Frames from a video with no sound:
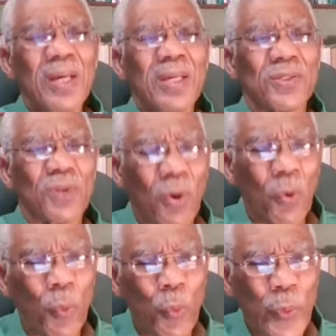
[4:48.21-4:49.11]

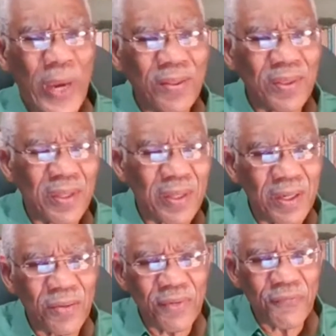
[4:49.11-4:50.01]
So when the
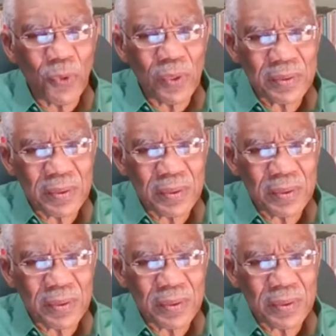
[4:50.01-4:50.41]
revolt